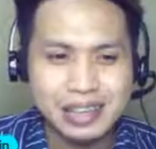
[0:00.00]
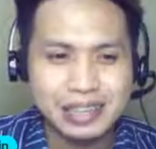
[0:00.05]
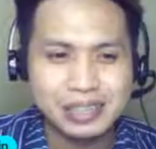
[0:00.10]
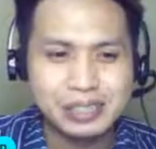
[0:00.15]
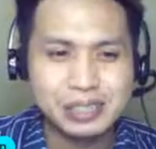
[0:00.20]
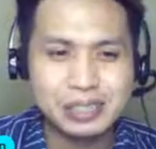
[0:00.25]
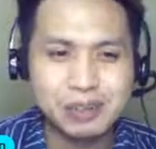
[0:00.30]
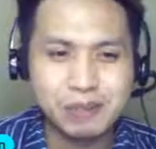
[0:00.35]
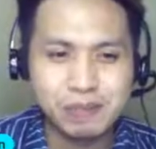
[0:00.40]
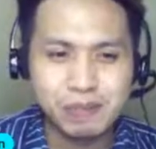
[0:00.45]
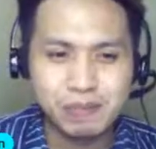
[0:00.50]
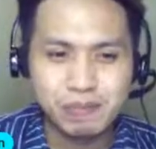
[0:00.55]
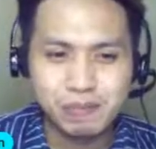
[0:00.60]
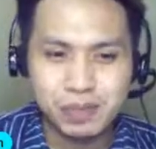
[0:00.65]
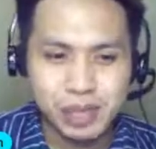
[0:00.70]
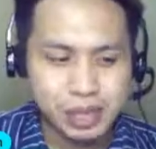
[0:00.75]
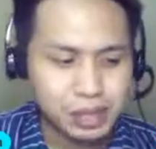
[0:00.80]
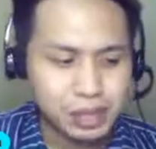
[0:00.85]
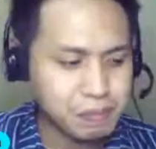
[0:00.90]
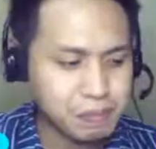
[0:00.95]
so
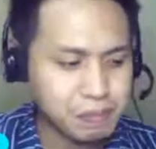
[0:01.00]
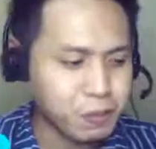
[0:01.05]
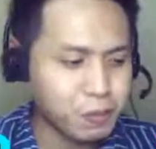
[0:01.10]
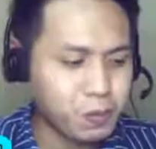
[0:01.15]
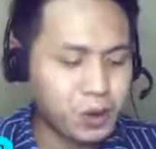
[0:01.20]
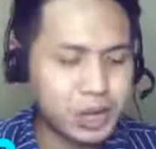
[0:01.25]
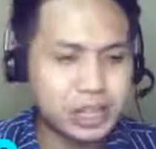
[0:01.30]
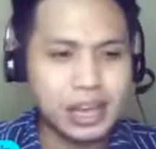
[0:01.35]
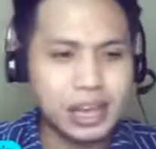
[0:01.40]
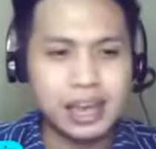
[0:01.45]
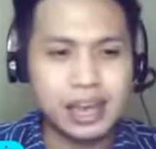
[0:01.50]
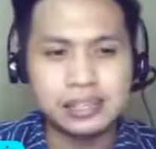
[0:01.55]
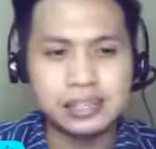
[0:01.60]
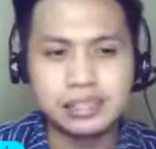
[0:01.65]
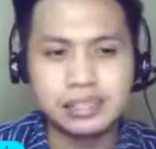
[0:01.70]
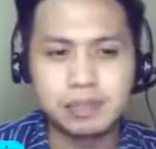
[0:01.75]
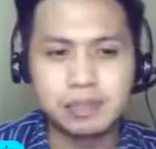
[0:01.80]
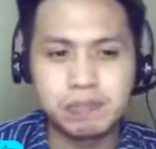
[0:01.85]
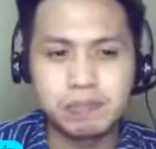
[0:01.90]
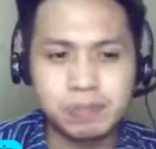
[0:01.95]
number one
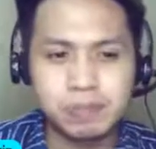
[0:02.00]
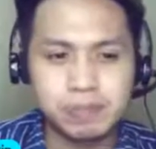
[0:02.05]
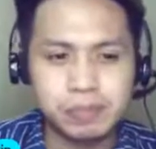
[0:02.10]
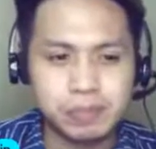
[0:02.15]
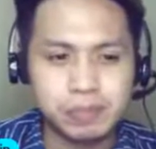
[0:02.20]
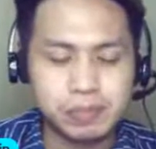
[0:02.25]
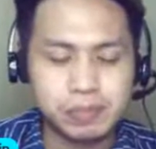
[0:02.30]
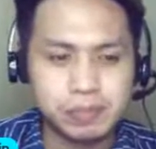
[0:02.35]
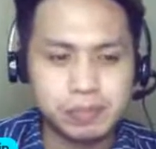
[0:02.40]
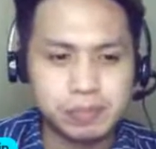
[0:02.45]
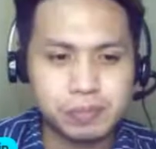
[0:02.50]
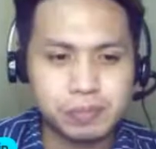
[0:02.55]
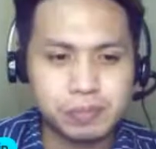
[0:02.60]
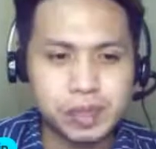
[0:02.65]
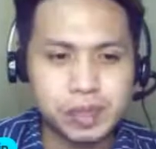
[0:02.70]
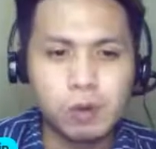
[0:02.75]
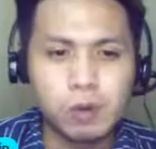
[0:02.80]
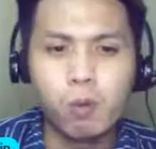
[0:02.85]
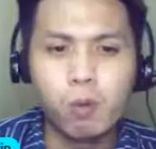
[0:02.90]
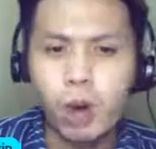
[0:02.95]
is,
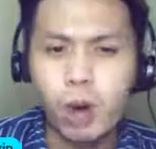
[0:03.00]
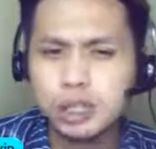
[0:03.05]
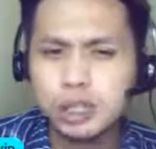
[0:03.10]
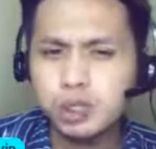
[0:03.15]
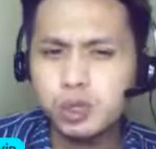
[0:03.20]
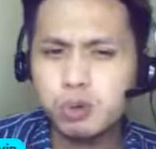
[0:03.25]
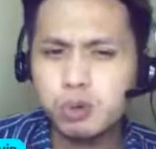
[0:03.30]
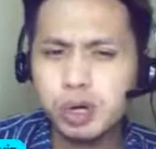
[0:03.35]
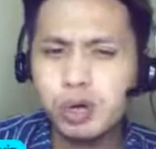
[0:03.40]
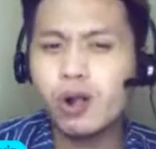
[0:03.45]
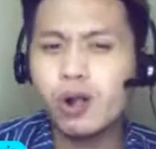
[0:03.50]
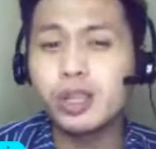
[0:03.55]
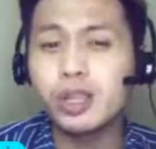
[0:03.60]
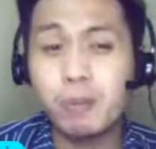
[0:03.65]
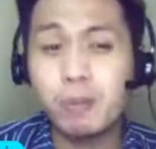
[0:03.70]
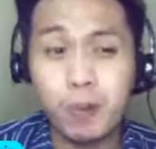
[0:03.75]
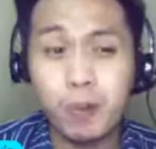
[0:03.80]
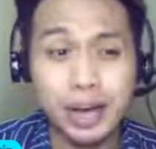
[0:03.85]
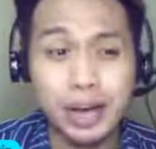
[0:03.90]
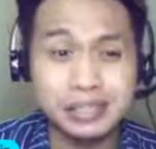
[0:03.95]
what do we call the
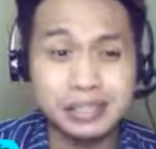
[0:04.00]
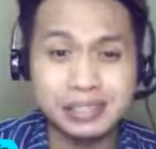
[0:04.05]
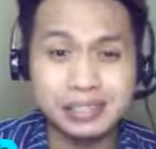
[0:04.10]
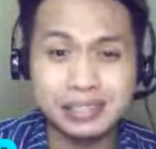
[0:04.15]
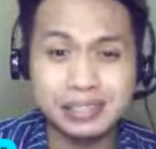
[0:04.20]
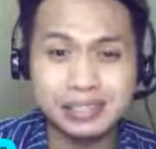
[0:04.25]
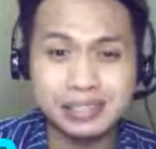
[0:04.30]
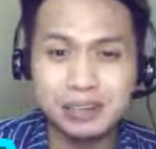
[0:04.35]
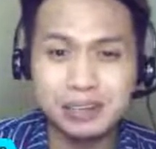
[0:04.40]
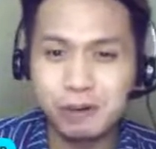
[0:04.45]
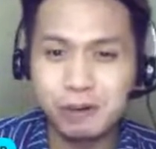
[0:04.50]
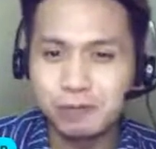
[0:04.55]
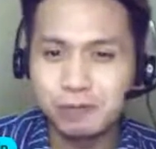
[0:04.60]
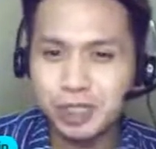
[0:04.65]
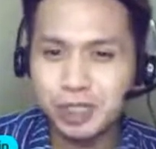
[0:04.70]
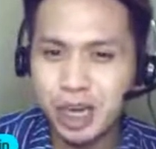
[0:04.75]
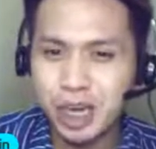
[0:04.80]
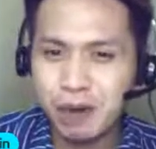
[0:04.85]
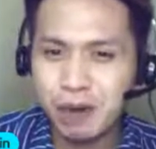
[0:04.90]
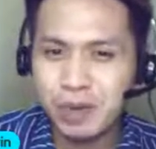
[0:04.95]
process of
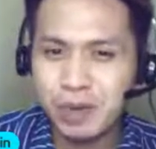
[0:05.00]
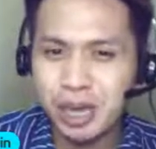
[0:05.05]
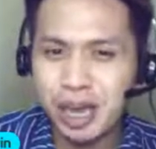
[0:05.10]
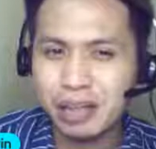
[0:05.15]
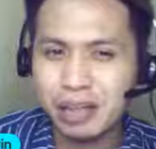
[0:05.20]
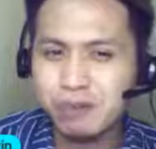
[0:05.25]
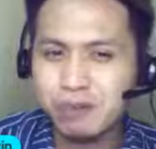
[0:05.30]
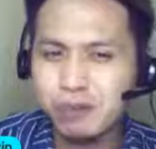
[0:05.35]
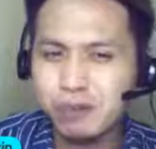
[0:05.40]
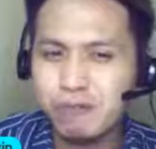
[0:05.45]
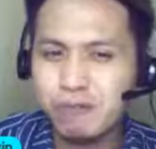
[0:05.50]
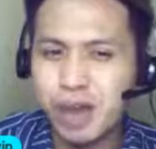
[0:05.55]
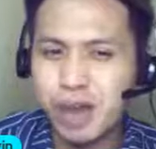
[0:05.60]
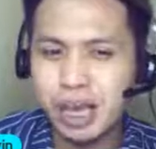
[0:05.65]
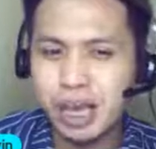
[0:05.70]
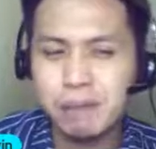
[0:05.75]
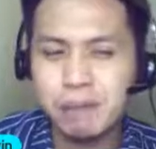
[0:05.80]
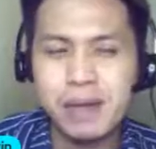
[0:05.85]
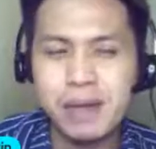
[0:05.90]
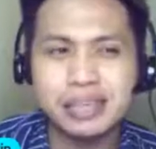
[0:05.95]
sharing and
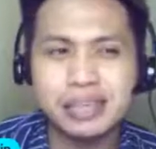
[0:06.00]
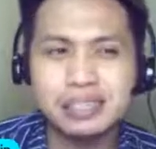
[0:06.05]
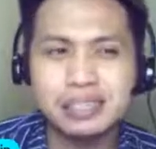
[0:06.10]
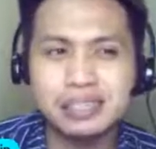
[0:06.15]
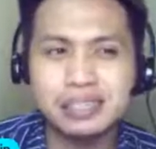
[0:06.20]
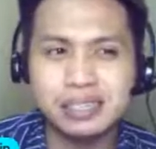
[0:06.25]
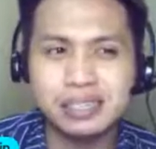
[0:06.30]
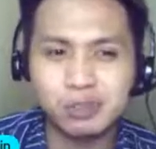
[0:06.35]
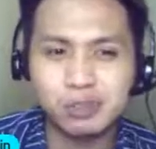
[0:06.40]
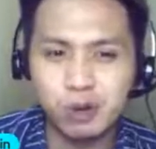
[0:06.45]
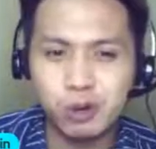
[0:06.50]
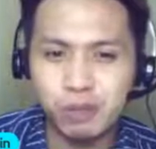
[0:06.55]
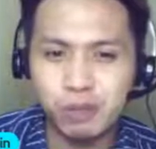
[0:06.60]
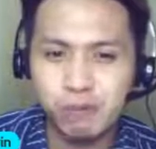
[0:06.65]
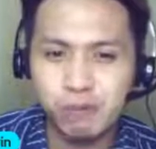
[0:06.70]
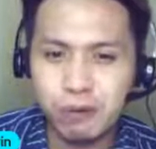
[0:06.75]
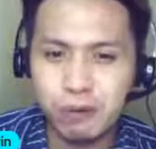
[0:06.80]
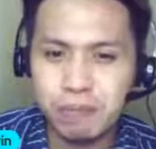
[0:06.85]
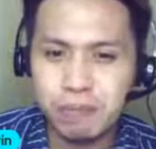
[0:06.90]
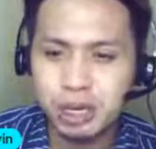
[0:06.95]
conveying messages or
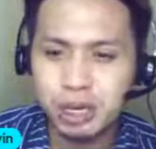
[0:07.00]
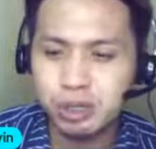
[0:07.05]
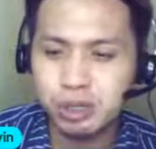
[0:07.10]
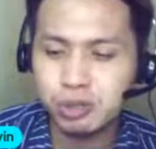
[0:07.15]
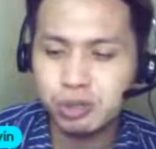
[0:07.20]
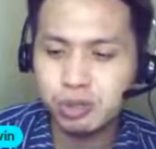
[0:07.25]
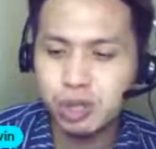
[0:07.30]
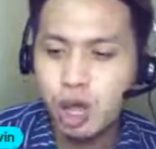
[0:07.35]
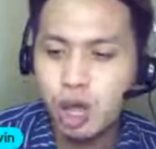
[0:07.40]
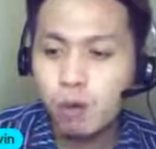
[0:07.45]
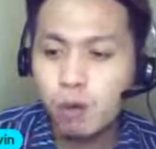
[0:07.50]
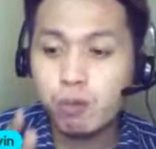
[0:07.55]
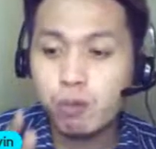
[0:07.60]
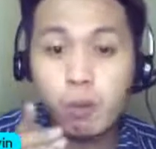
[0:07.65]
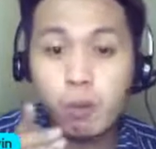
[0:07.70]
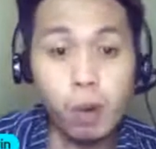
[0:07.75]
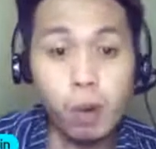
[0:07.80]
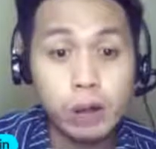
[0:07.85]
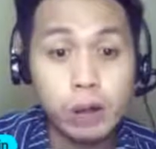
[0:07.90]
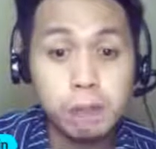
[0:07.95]
information
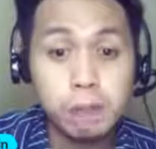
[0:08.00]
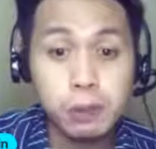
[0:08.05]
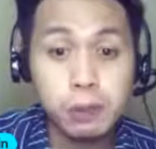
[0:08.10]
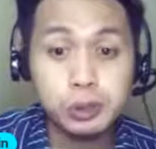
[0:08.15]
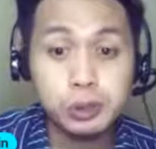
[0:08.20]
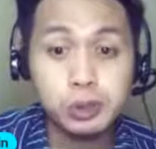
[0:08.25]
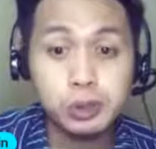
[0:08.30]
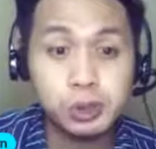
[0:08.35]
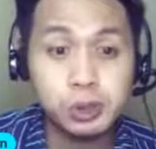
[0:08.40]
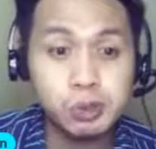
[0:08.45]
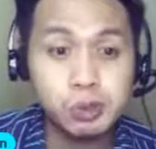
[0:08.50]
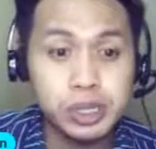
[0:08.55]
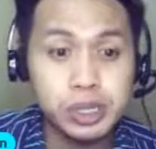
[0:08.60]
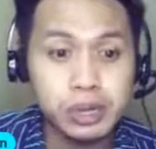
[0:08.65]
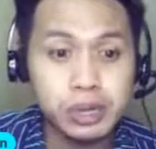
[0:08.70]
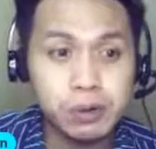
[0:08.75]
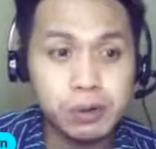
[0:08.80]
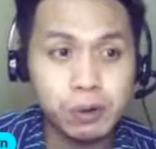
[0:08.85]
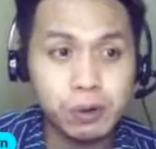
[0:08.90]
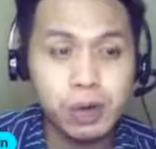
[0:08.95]
from one person to
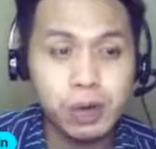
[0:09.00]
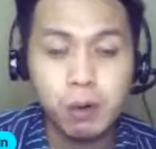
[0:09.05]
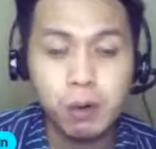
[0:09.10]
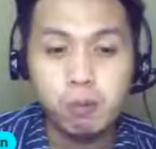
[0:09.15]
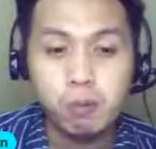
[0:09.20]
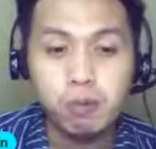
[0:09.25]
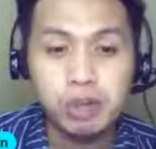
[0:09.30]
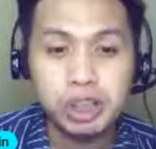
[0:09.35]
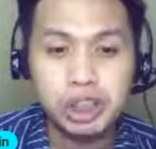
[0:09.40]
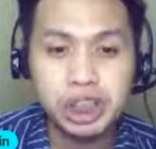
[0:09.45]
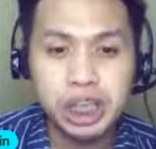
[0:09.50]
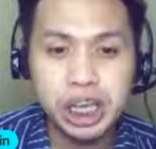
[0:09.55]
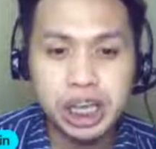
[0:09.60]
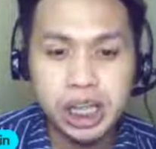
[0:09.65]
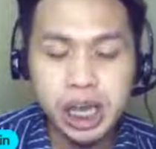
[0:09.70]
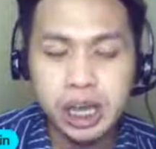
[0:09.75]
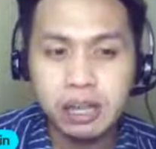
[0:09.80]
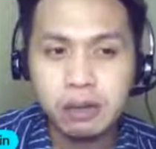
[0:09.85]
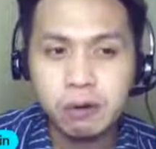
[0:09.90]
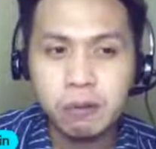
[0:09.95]
another within
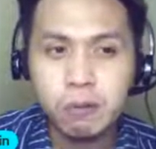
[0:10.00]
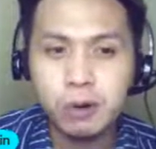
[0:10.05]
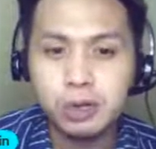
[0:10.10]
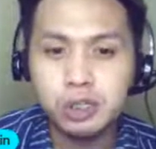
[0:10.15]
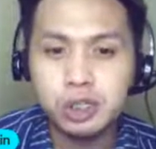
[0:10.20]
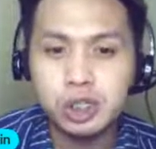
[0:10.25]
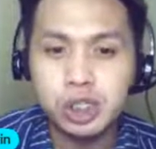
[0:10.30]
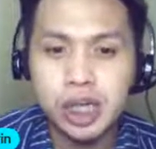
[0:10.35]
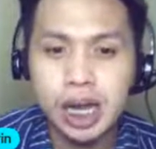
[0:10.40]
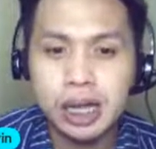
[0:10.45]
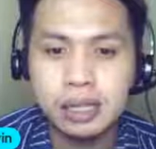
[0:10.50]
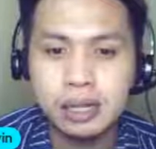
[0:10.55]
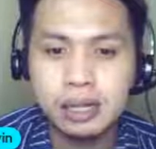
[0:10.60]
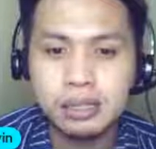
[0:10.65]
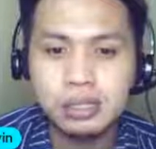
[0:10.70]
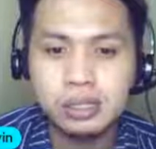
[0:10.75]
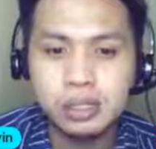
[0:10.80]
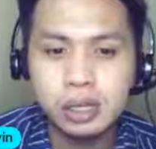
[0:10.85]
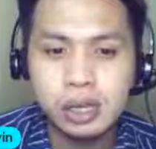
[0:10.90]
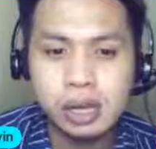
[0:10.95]
and across
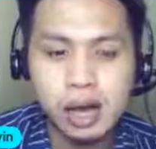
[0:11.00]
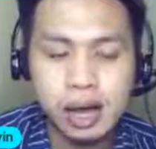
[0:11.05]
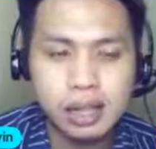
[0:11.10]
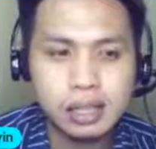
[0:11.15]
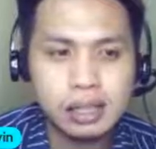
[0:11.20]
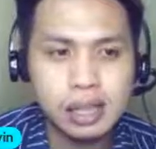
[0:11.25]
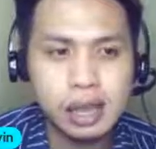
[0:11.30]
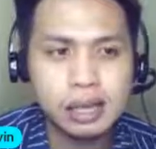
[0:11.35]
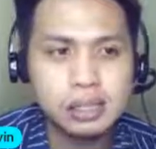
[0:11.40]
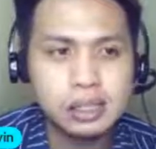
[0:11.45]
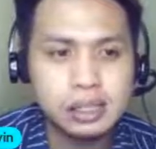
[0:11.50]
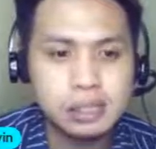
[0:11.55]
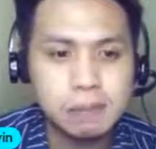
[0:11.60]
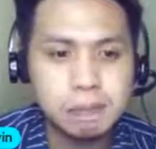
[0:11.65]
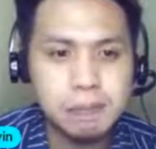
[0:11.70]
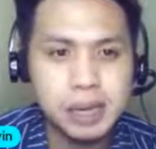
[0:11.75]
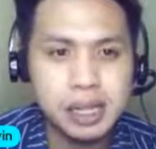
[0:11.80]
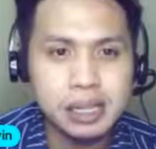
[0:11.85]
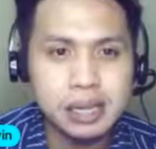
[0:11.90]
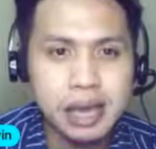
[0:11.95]
channels, context,
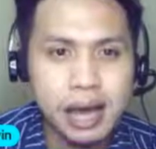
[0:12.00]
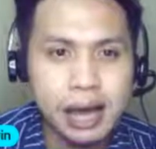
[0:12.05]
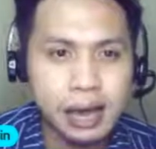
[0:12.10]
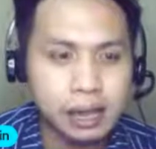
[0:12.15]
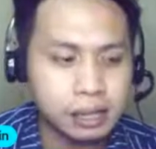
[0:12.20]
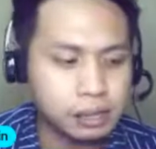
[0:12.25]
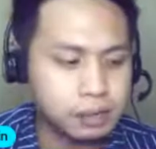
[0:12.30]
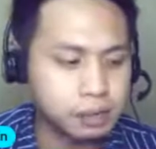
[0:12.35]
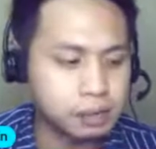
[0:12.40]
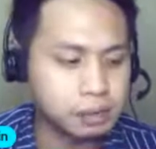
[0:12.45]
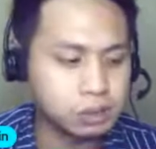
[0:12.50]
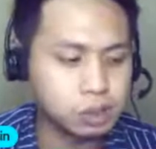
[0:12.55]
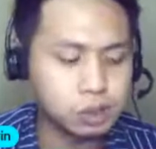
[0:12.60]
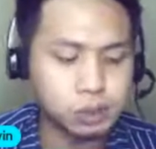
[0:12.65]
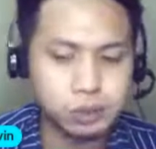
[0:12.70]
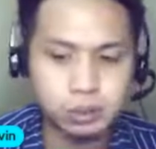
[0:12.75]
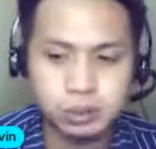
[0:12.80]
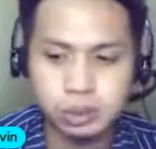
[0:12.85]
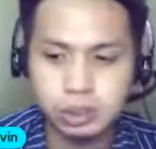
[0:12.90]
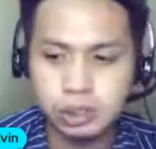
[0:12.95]
media, and
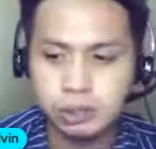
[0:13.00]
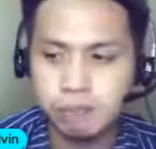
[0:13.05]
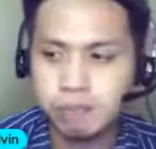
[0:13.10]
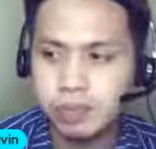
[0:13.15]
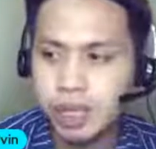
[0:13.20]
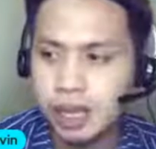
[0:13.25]
cultures?